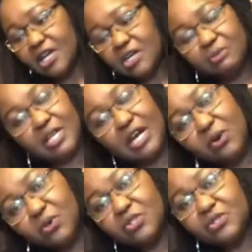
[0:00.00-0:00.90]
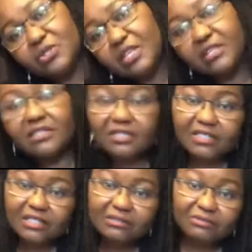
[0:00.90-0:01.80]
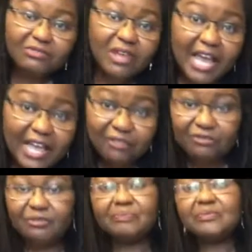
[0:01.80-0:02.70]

We are all students for life.